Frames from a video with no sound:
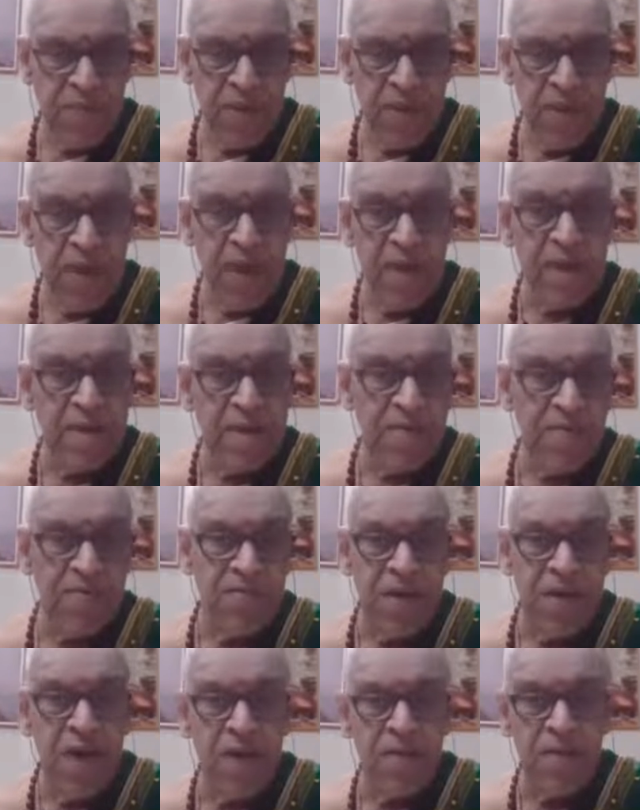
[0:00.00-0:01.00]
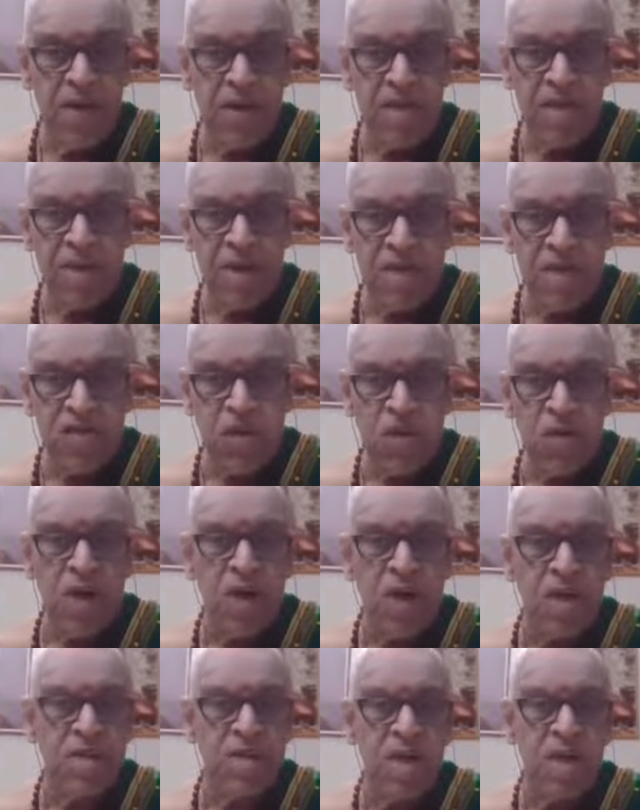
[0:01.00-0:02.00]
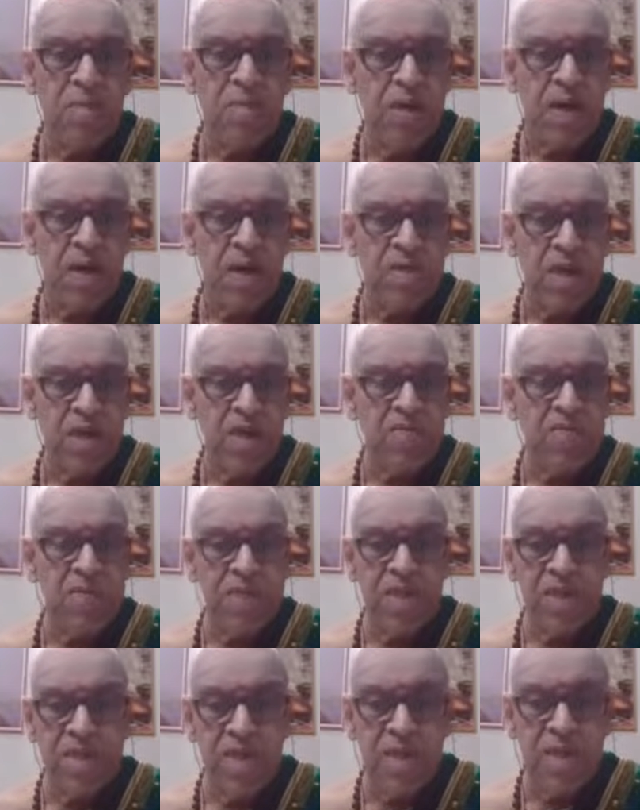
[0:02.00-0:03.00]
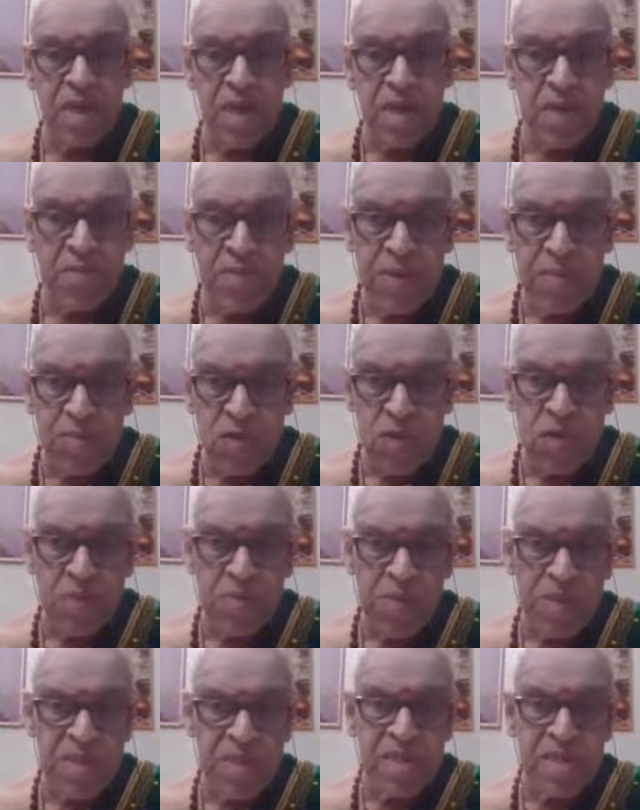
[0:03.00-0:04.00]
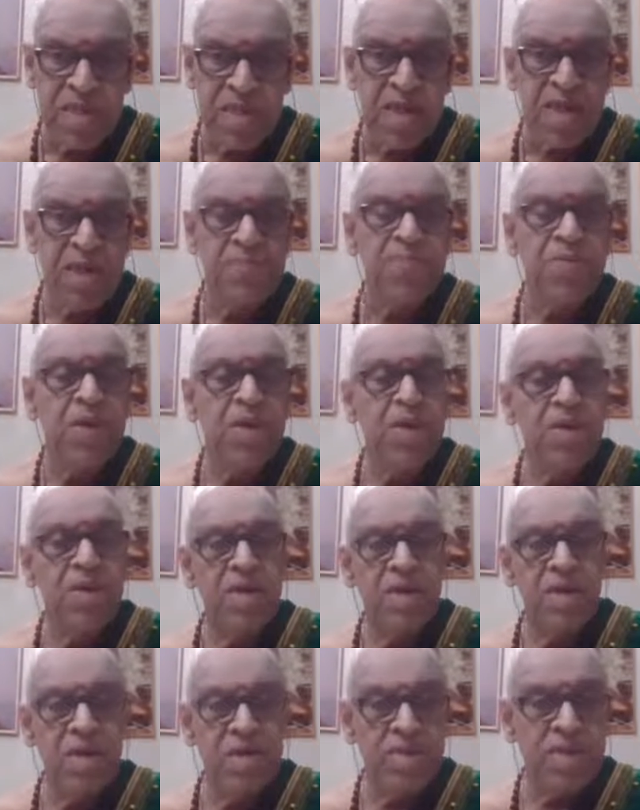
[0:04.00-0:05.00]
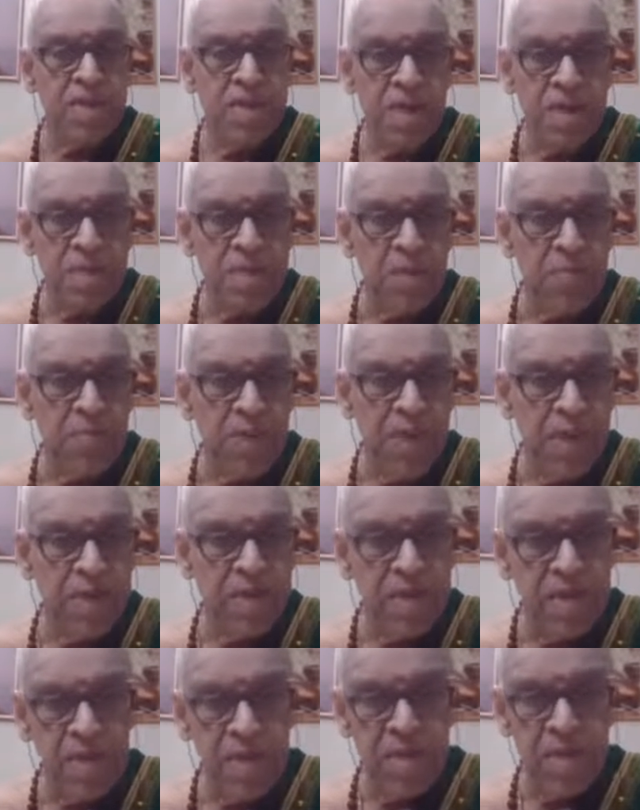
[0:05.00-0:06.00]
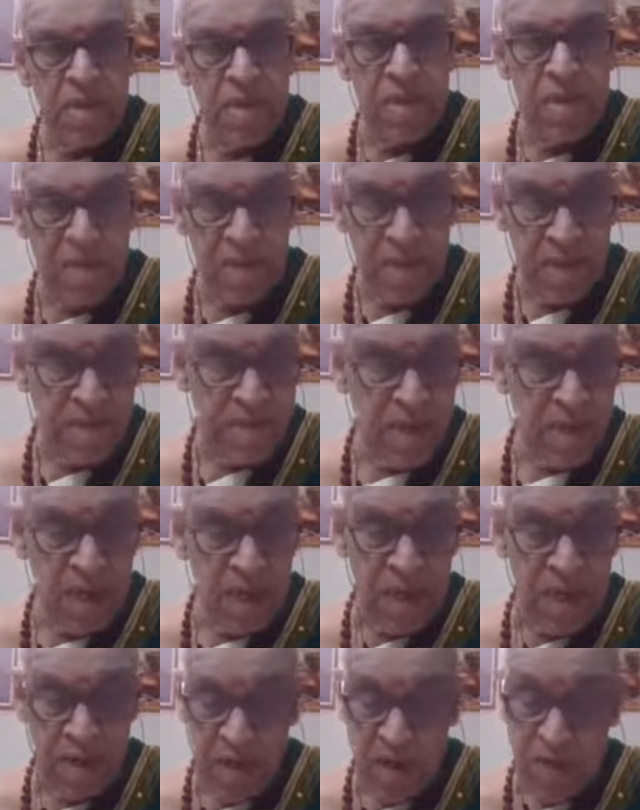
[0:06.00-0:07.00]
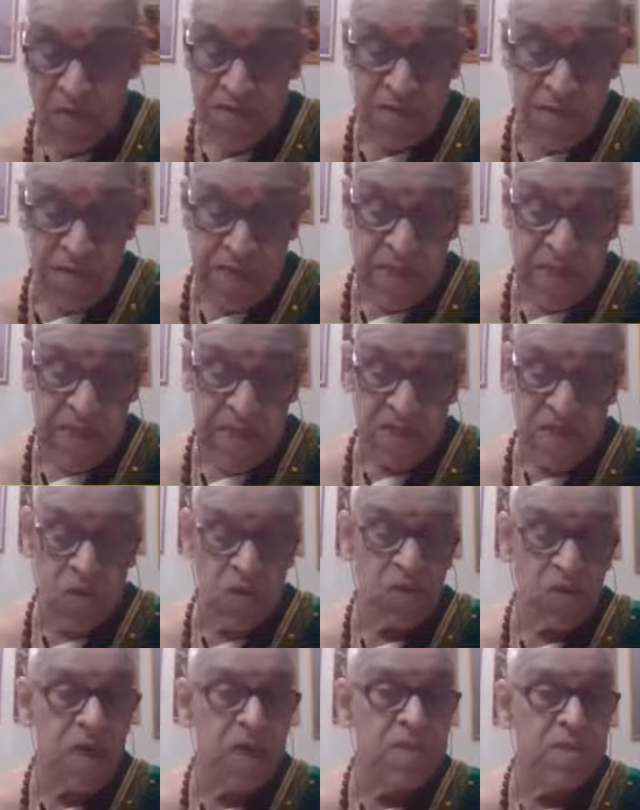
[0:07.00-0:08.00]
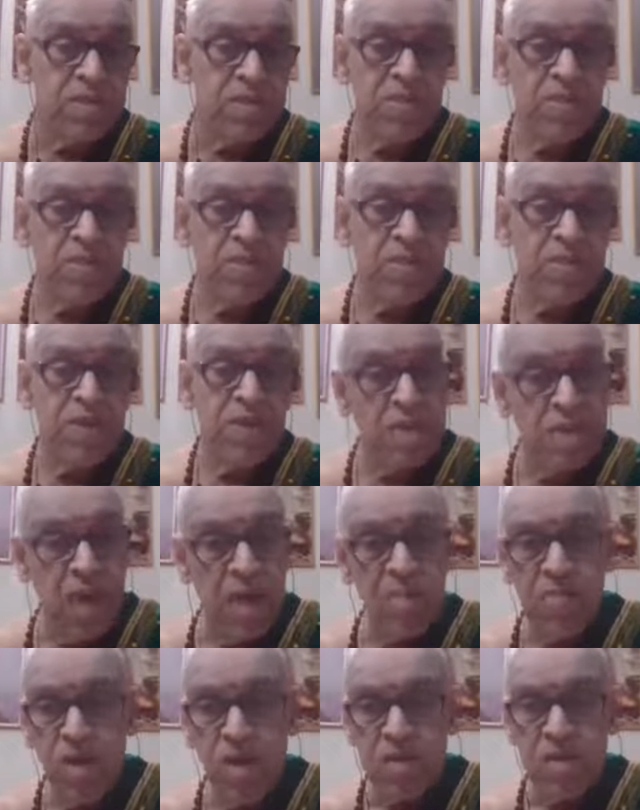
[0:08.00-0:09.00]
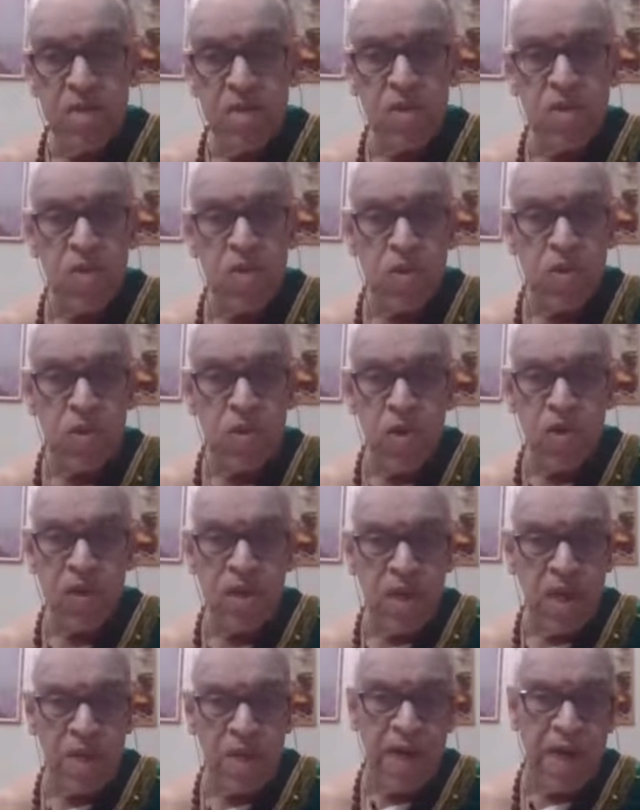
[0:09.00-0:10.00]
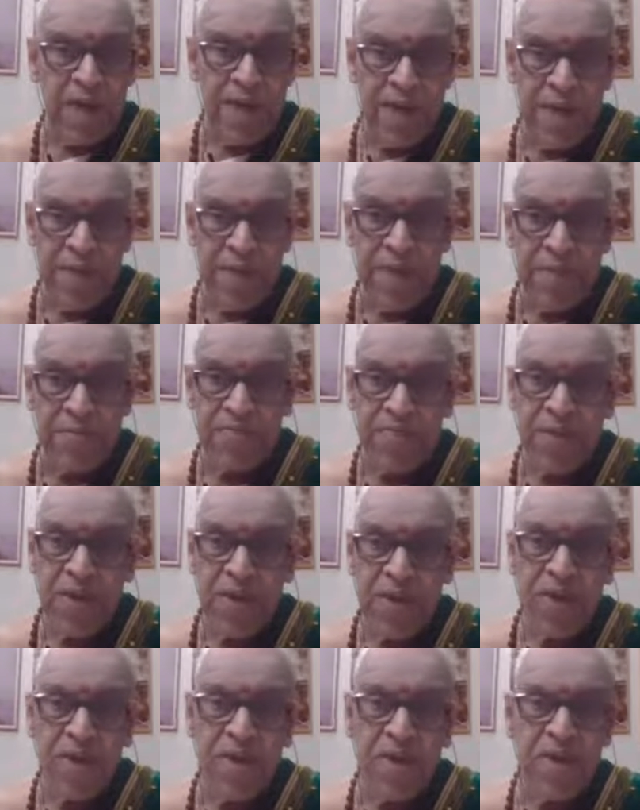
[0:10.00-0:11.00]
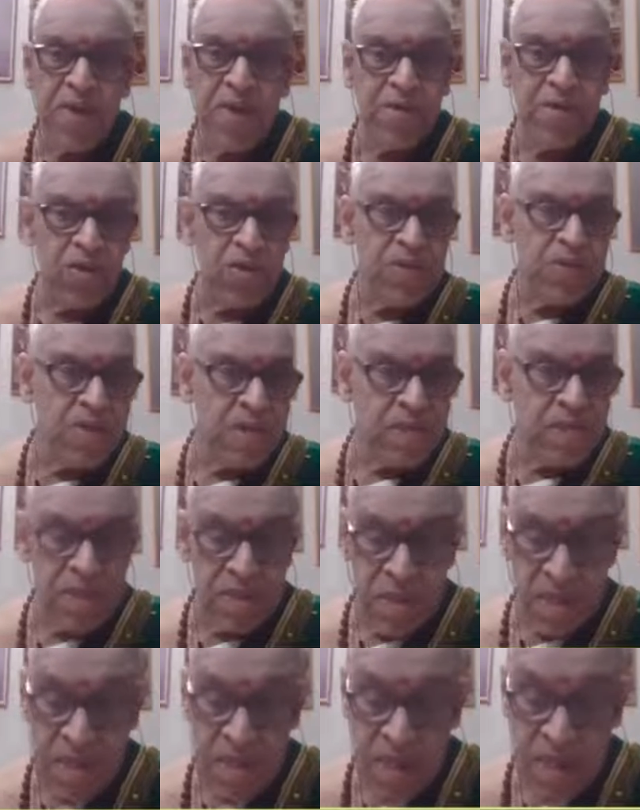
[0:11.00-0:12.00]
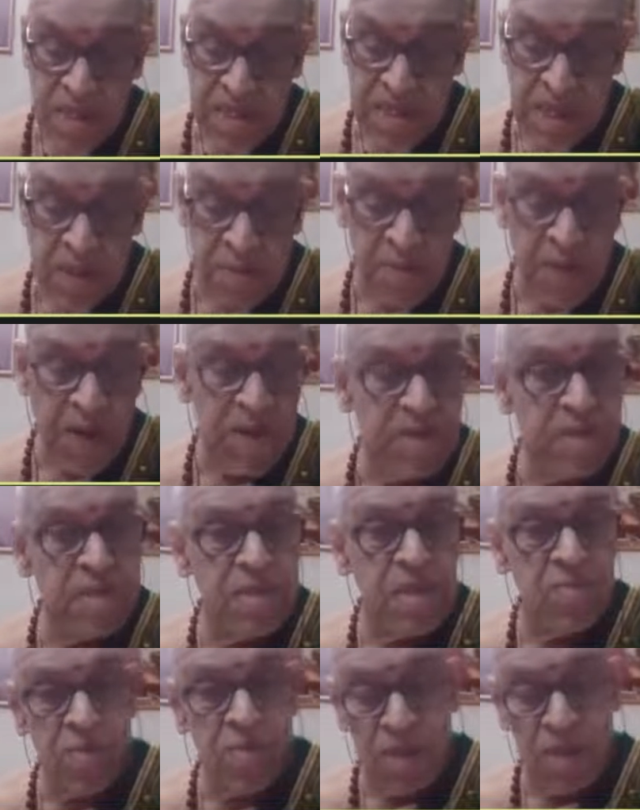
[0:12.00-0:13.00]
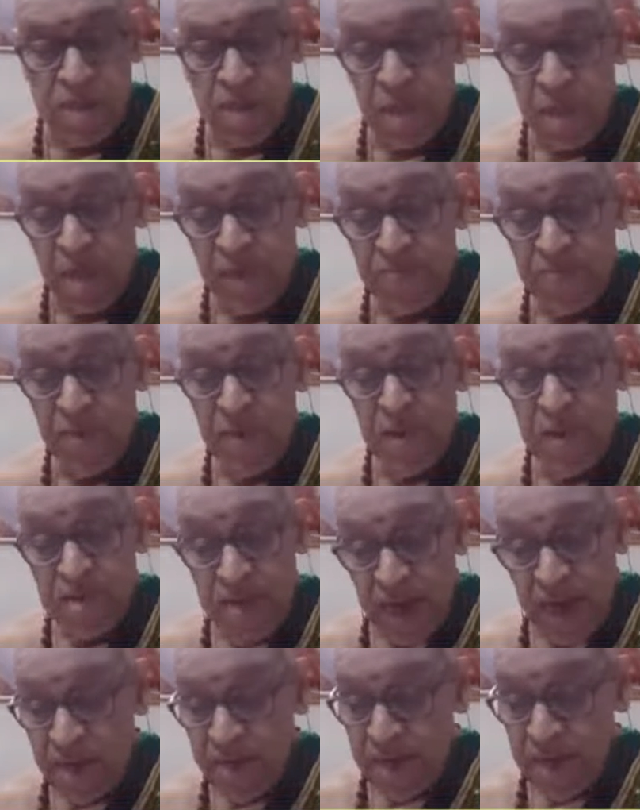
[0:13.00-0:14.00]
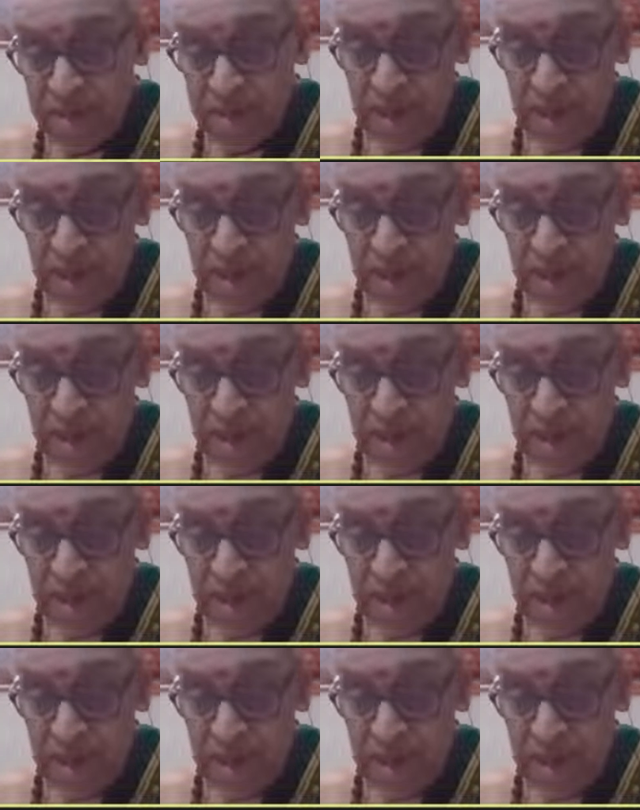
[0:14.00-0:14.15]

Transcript: Like we have 100 slokas on Padaravinda Shatakam in Mukha Panchakati, he has written a separate grantha of 70 slokas. The same author who wrote Narayaniyam, he wrote this Sripada Saptati. There he